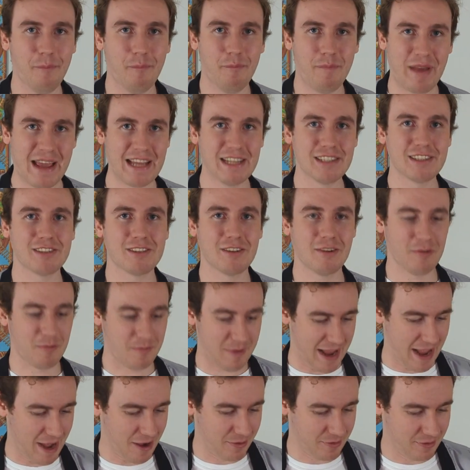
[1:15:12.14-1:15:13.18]
based
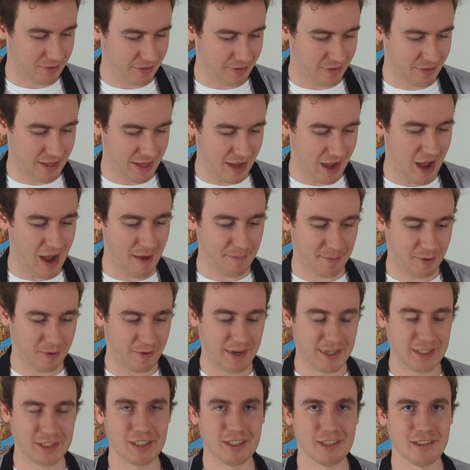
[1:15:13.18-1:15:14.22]
around the
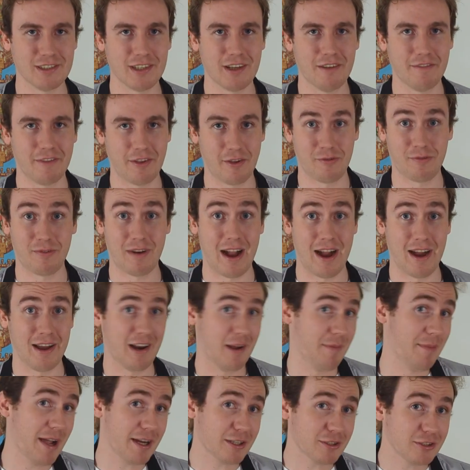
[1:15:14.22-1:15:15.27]
operations of this ride.
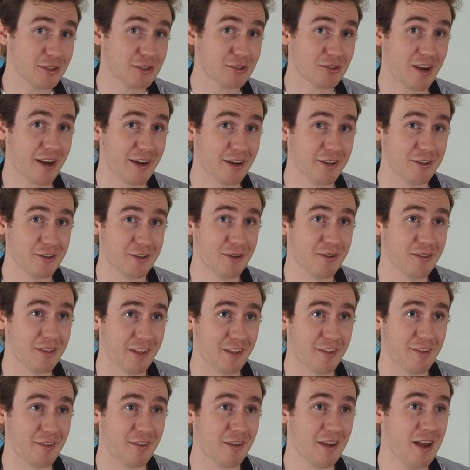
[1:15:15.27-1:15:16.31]
I'm actually trying to do
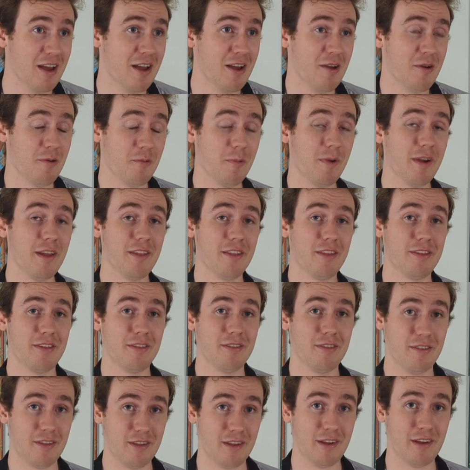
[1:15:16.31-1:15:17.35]
this with
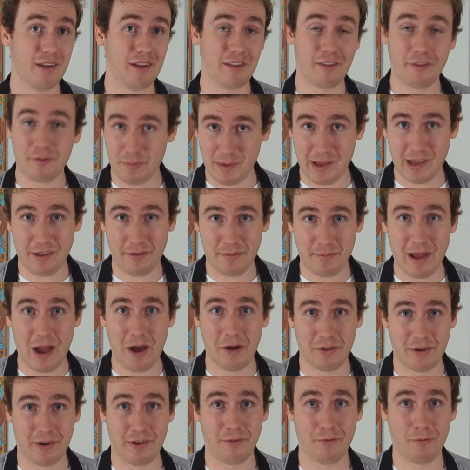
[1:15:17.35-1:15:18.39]
Space
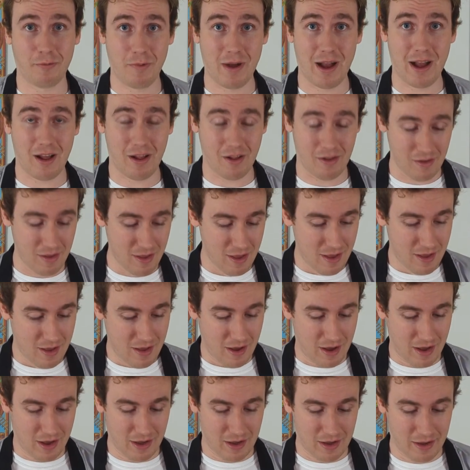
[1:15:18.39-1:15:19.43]
Mountain as well.
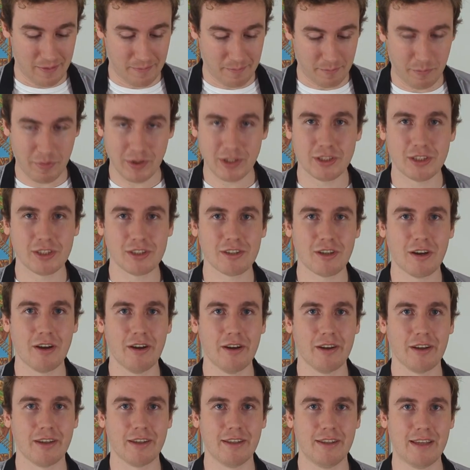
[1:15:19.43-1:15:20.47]
But just
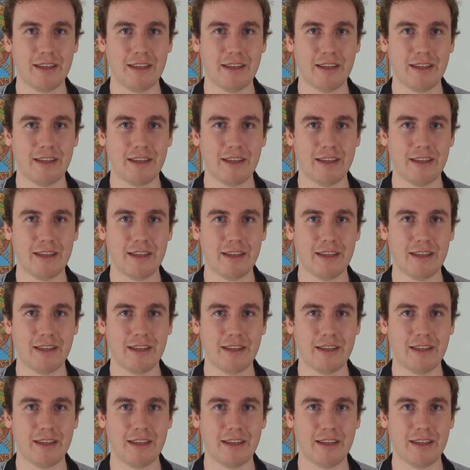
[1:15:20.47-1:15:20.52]
a